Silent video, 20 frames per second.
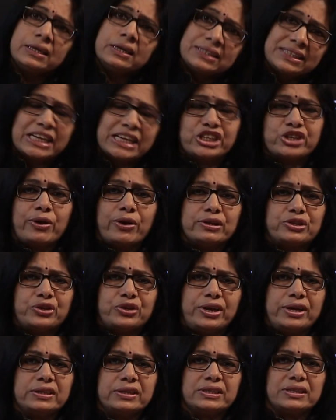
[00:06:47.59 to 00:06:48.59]
such
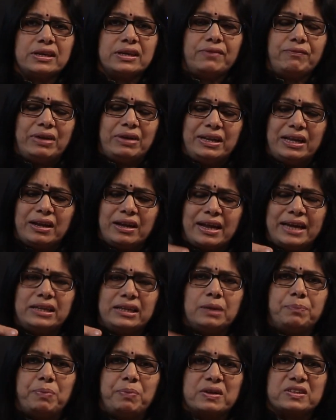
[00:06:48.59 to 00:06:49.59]
questions, when they
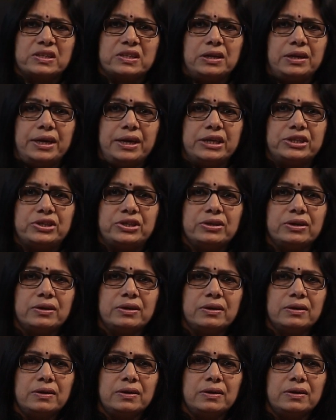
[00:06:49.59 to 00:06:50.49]
write the percentage,